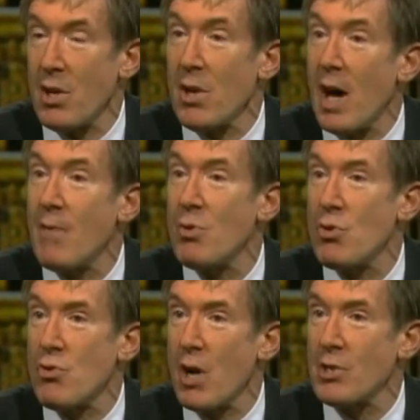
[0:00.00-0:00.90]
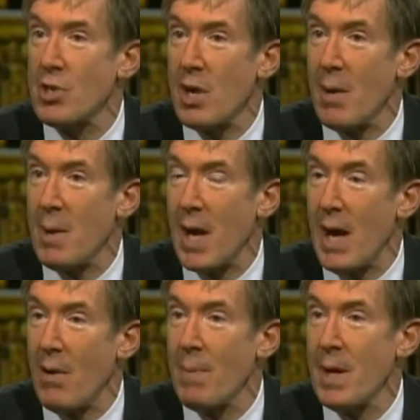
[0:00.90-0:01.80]
A lot of new drugs are coming
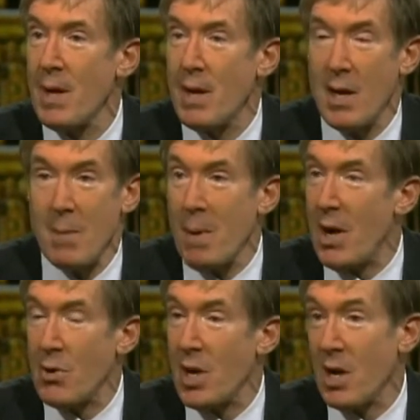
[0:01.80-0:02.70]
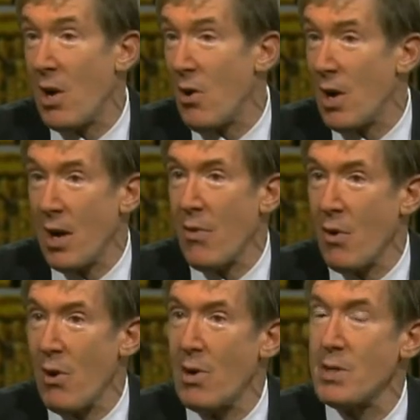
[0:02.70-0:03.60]
out in the biotech area and
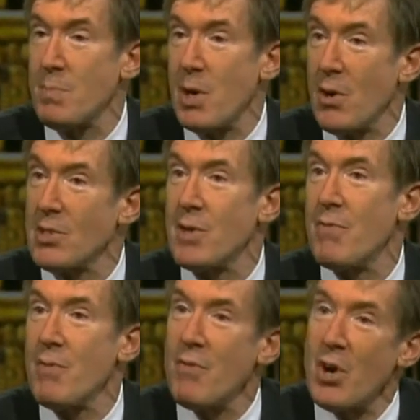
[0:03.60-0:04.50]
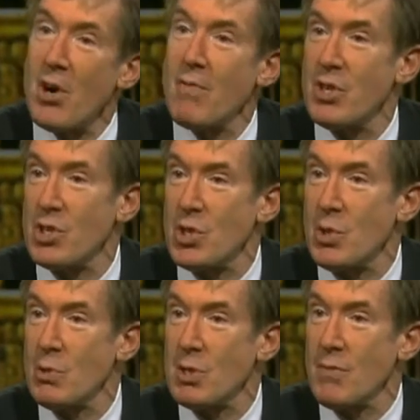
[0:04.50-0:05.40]
other areas because of the very efficient
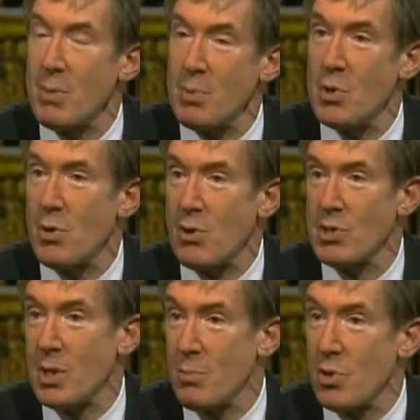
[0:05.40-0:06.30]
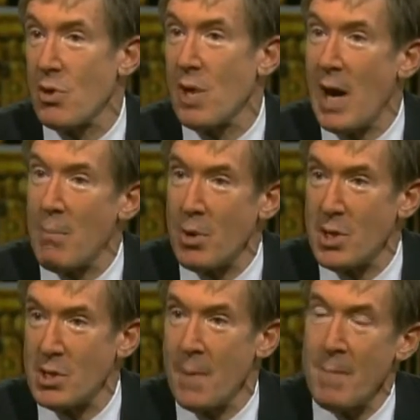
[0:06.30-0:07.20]
use of computers, computer
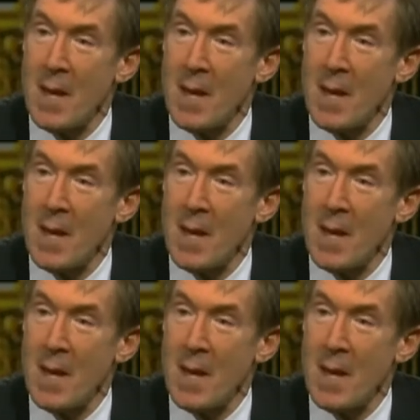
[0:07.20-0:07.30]
libraries,